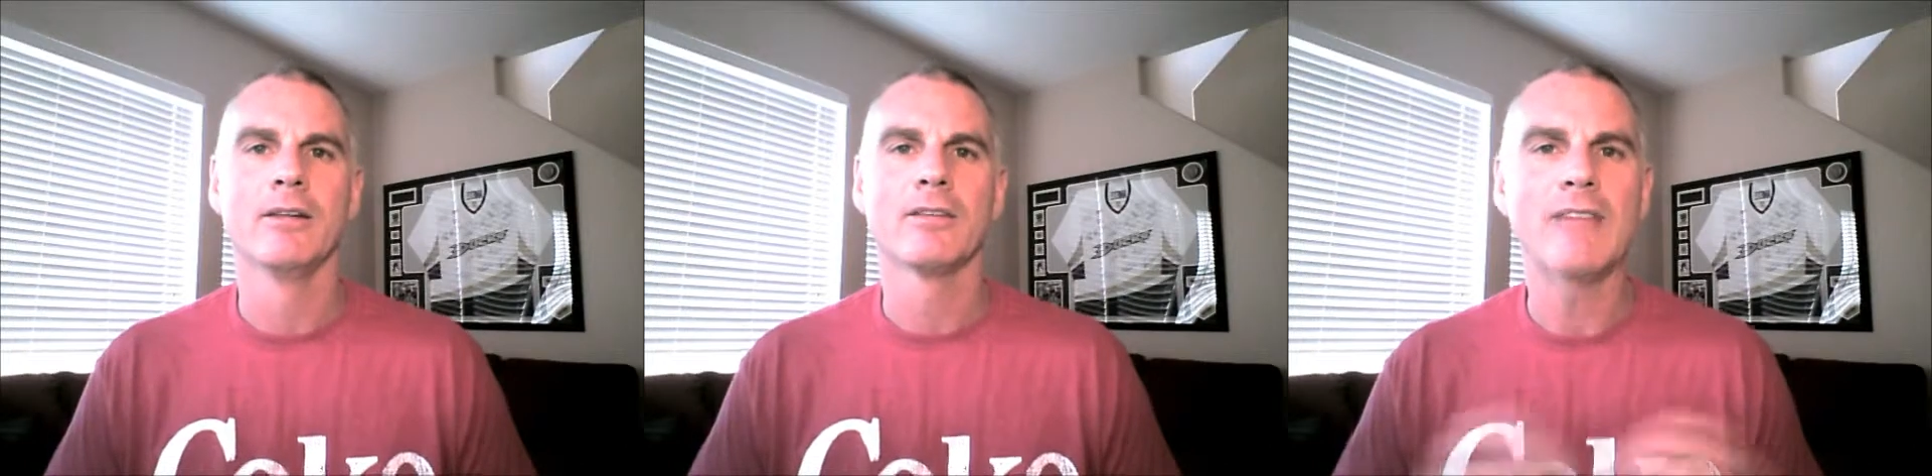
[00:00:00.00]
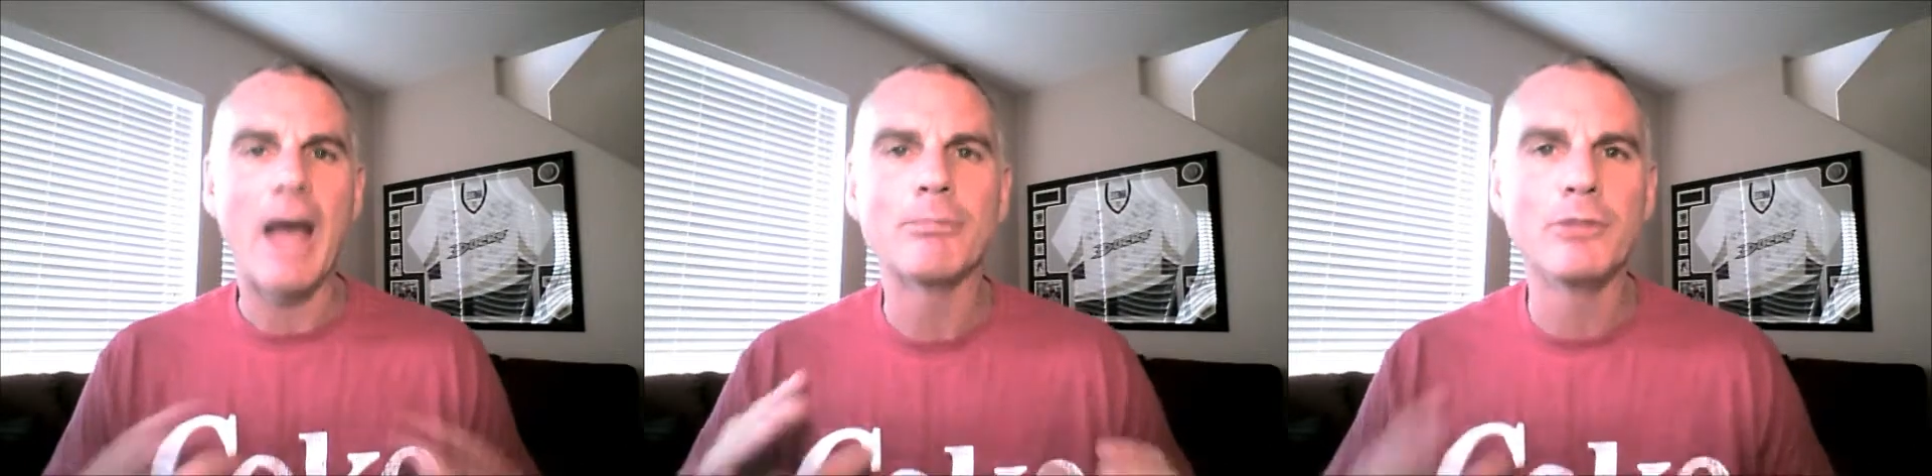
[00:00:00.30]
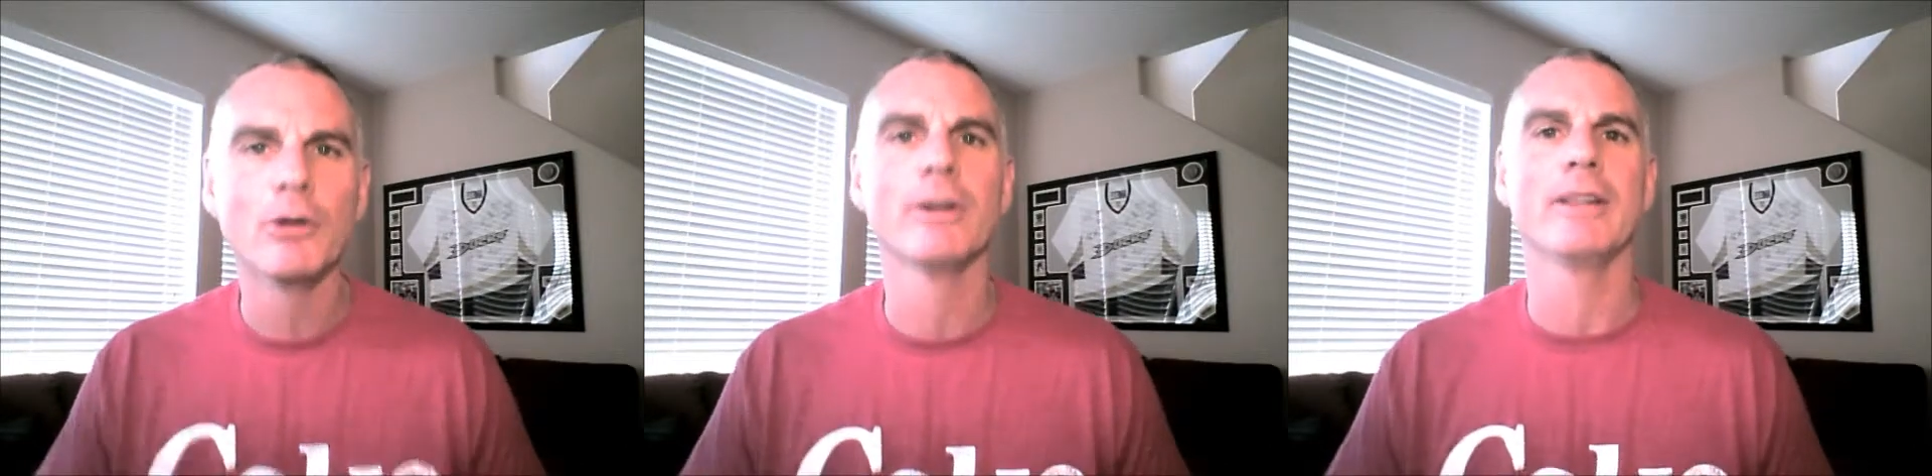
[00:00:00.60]
Stop
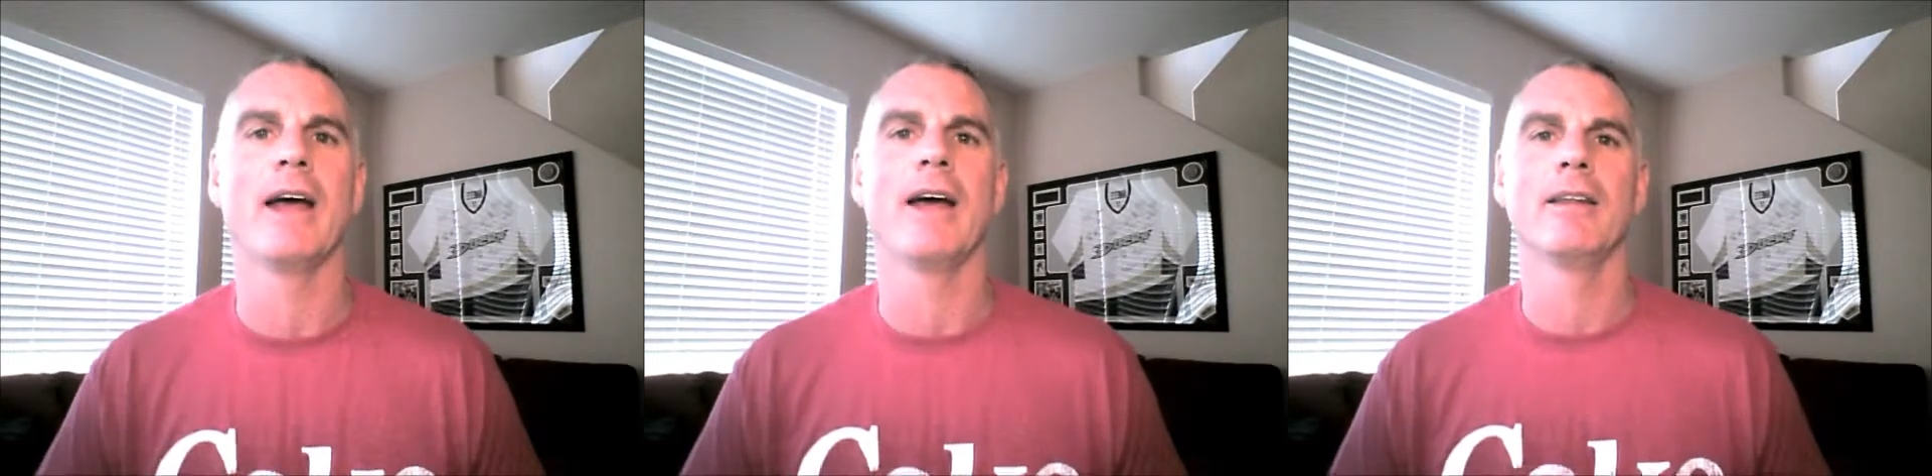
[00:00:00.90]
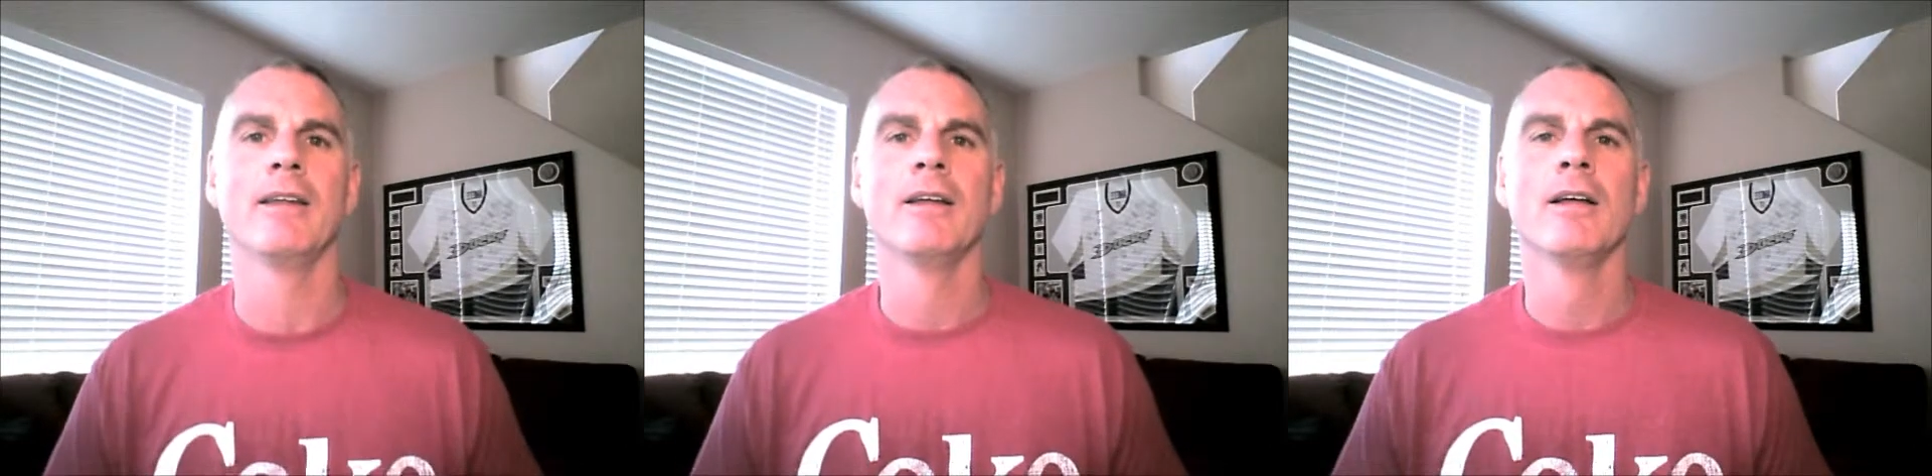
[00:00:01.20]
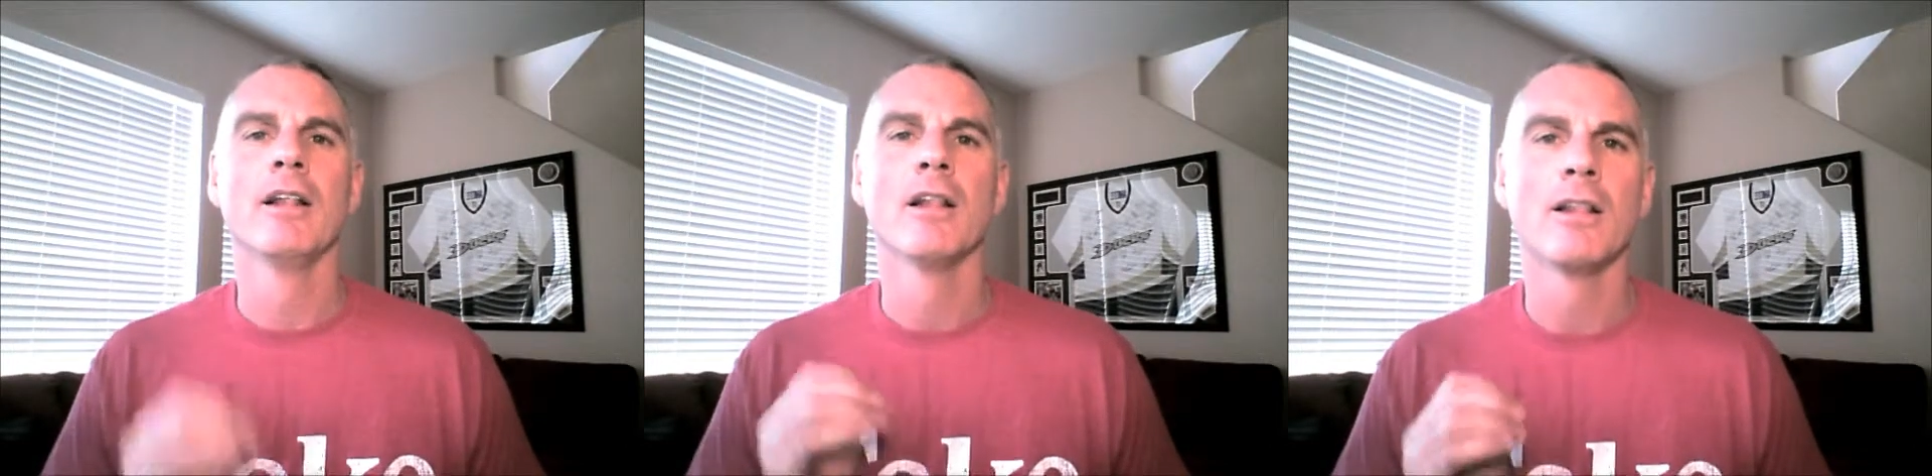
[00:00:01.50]
doing that
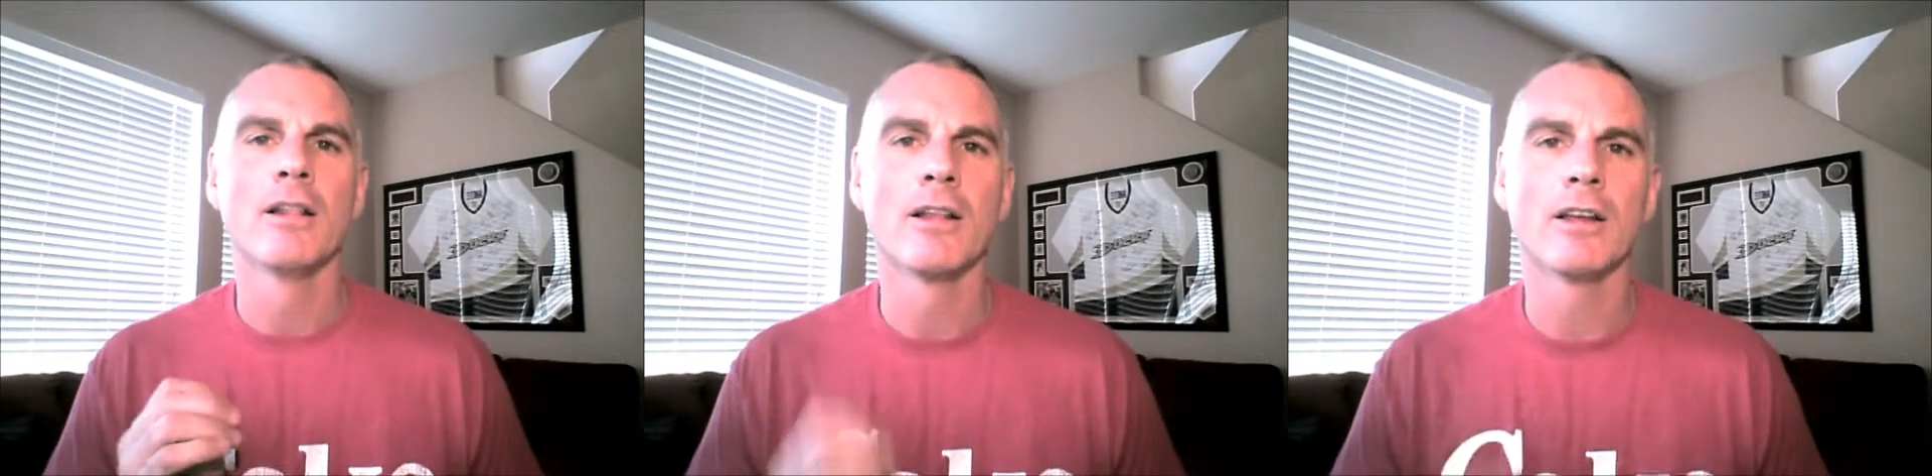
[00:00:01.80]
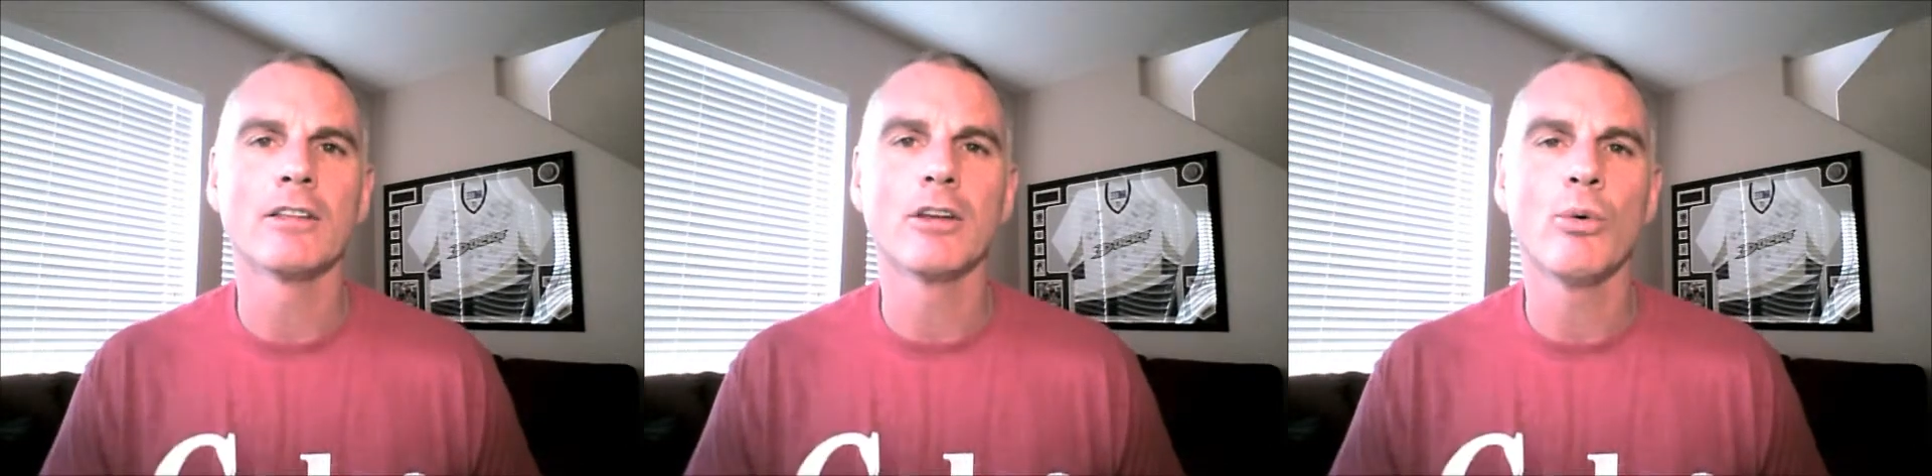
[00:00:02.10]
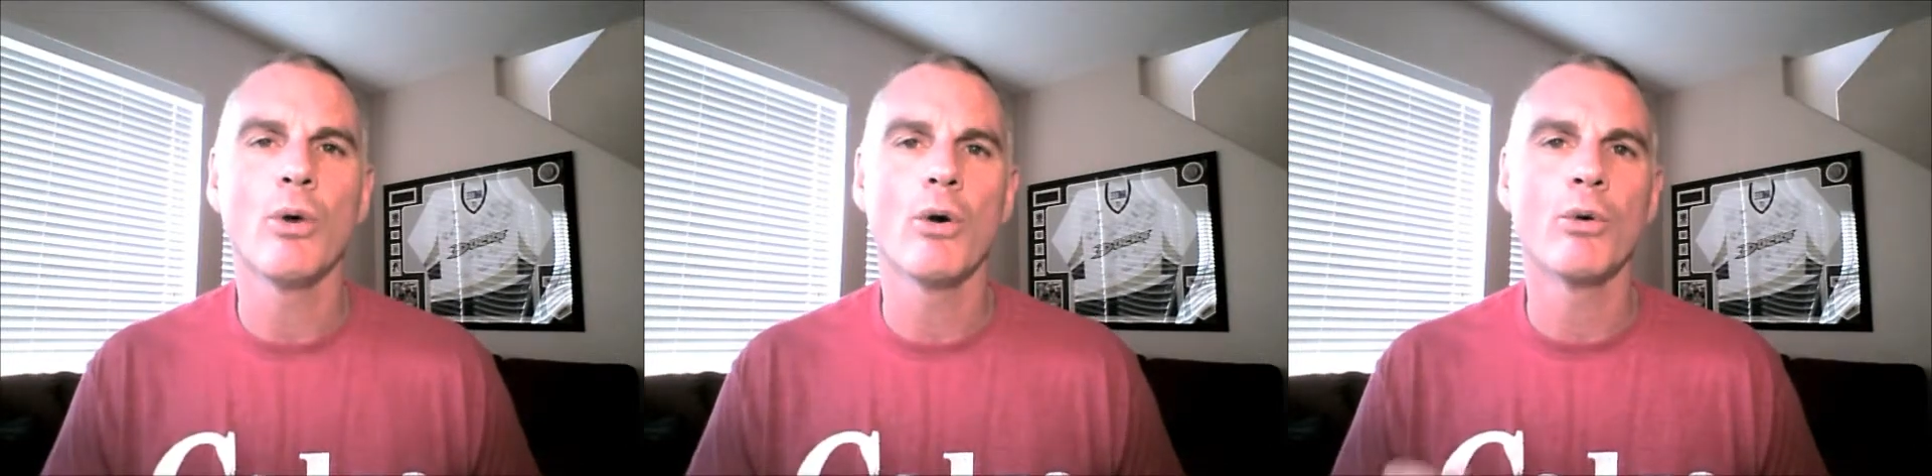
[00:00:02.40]
look at the
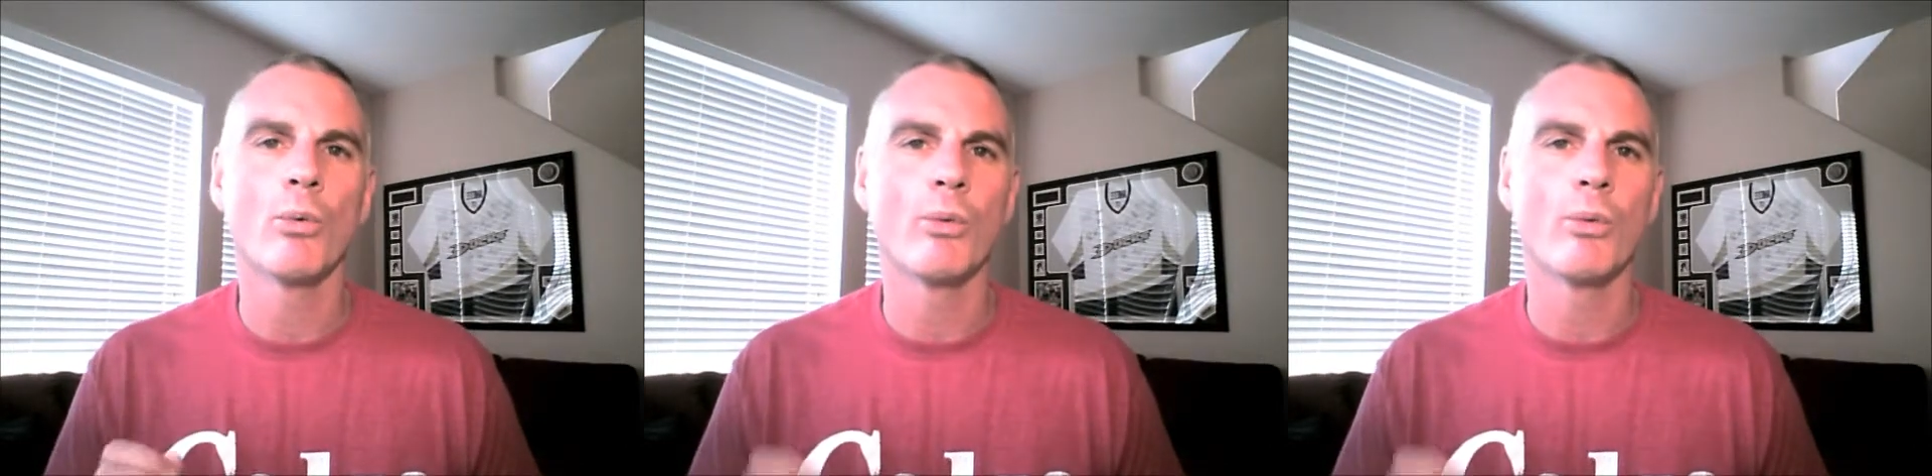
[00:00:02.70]
quote,